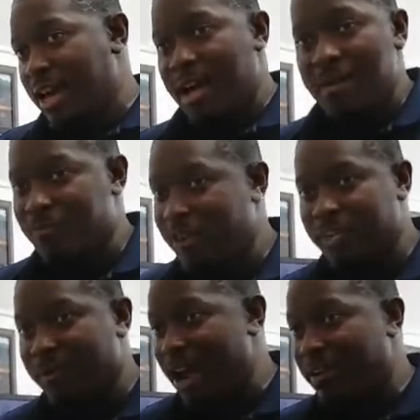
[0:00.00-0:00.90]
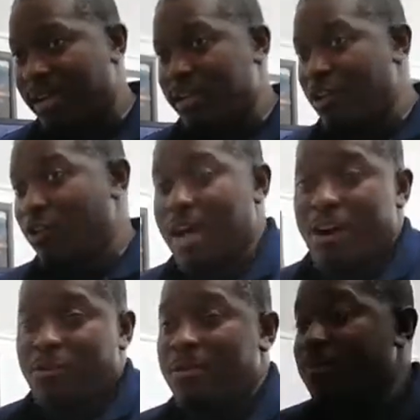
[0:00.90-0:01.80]
I'm running around like, yo, I
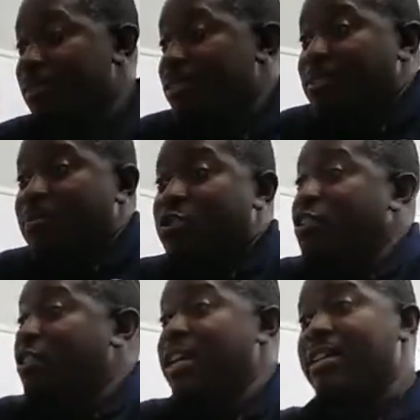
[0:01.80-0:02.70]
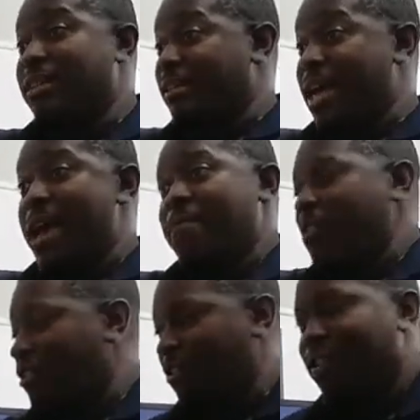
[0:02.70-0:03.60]
own a business, I'm good, ain't nothing can happen.
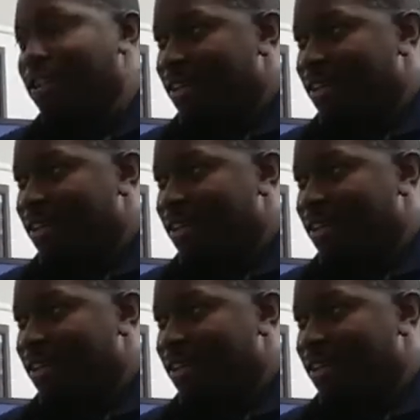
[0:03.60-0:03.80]
No.